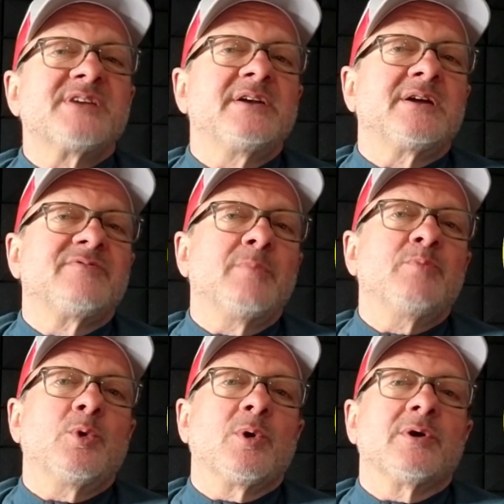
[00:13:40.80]
of the
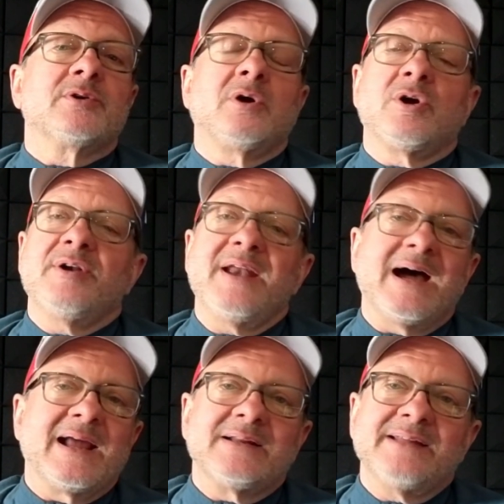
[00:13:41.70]
board are
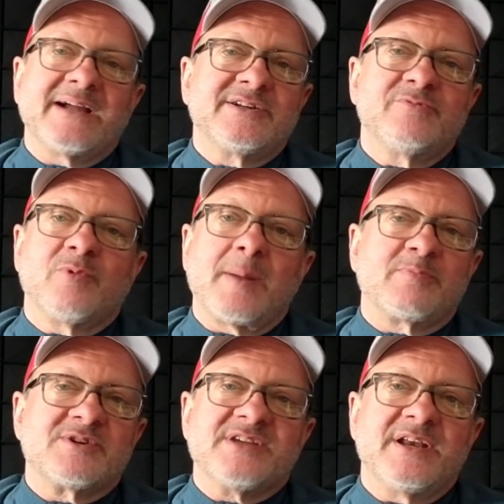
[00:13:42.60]
not elected
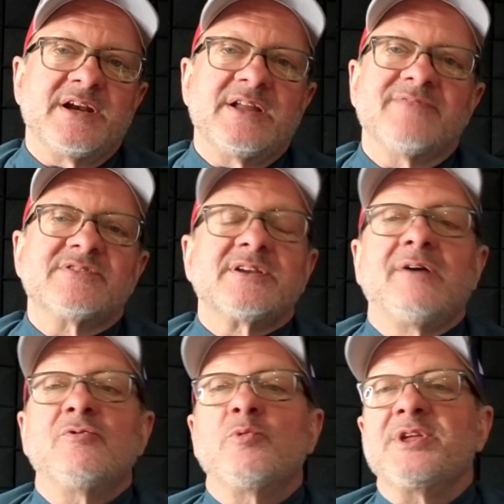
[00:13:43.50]
representatives
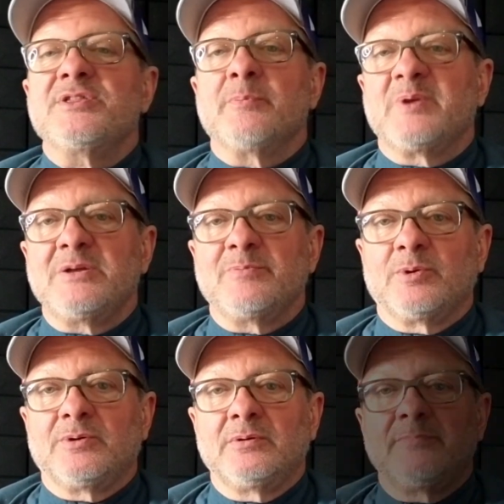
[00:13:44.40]
of we the
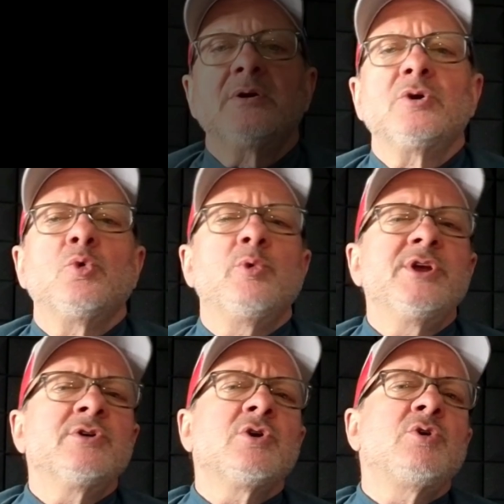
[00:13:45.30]
people. We
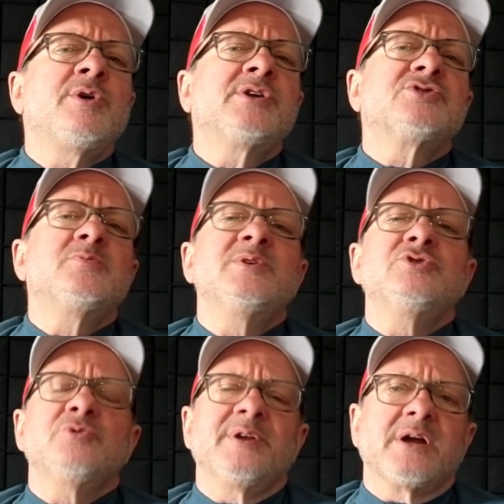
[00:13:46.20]
are going to be
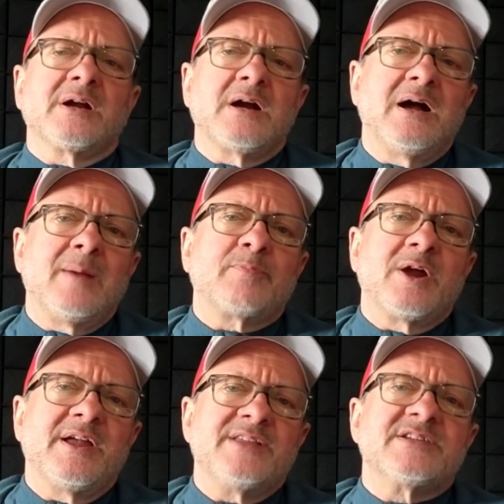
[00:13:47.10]
doing a
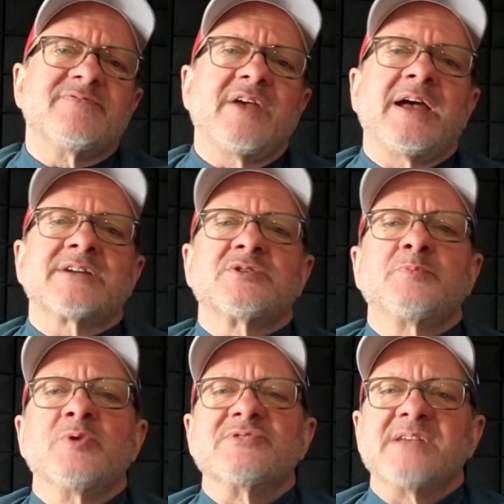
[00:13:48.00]
comprehensive
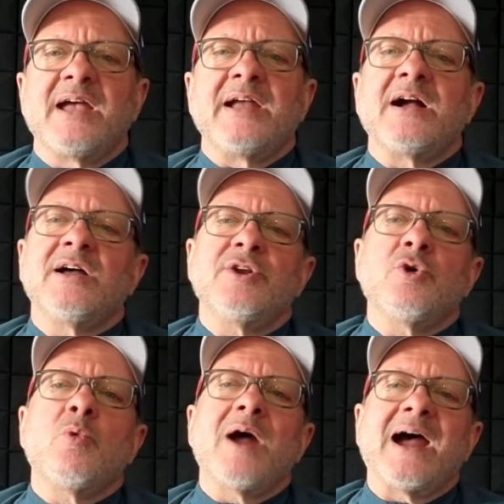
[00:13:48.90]
expose on
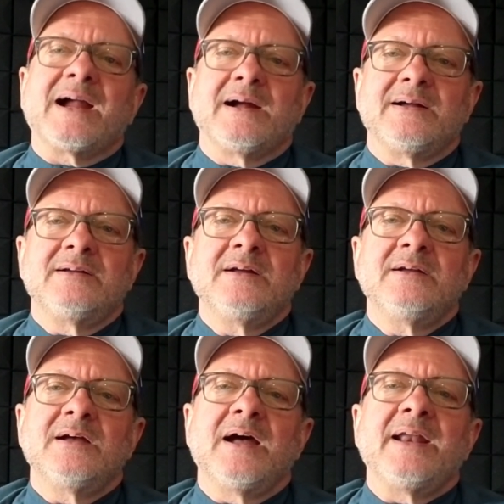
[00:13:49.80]
NOACA
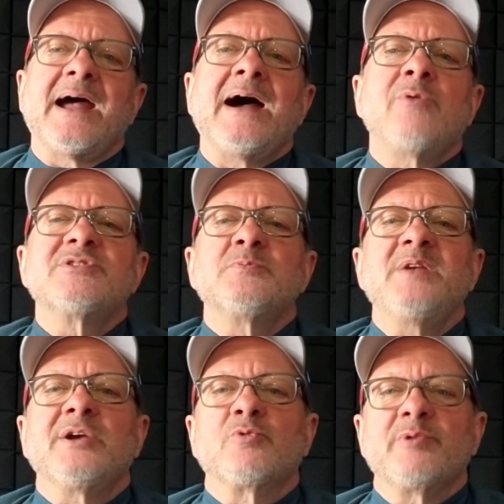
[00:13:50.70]
on how it's
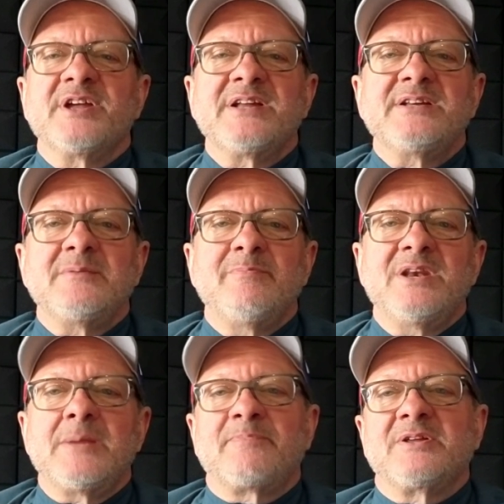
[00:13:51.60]
being rigged and
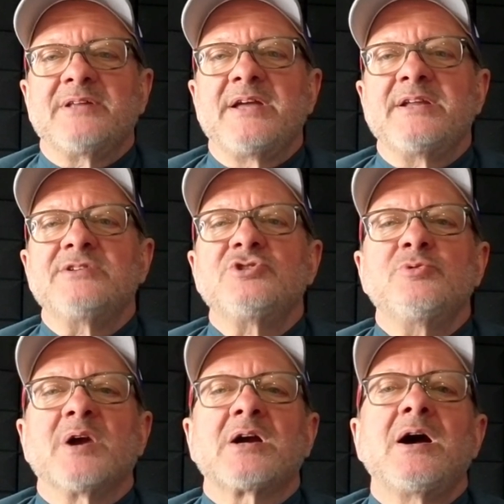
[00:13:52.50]
manipulated to
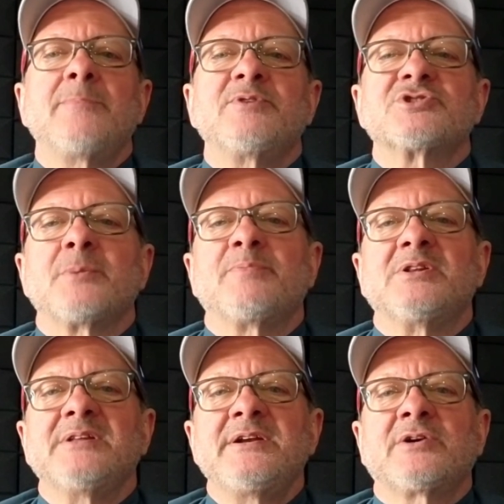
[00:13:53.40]
accomplish a
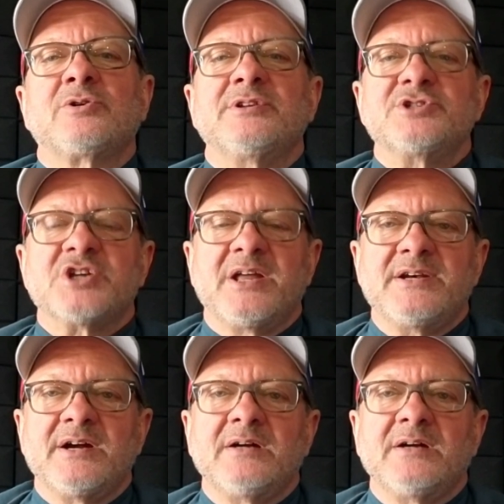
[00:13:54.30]
political agenda